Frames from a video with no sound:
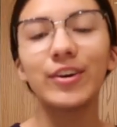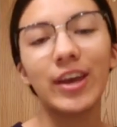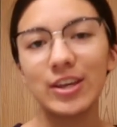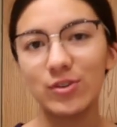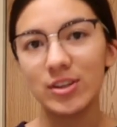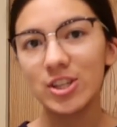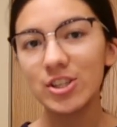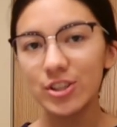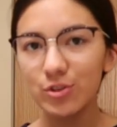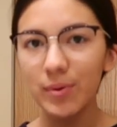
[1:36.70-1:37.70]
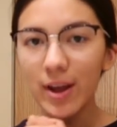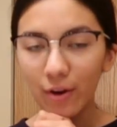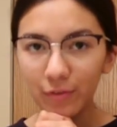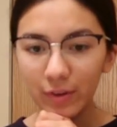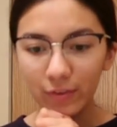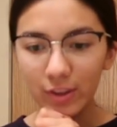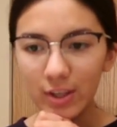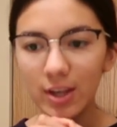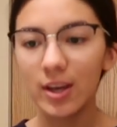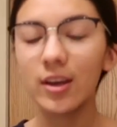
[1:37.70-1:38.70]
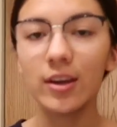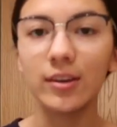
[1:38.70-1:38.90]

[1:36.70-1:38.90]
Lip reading: Okay, so I changed into my outfit for the day.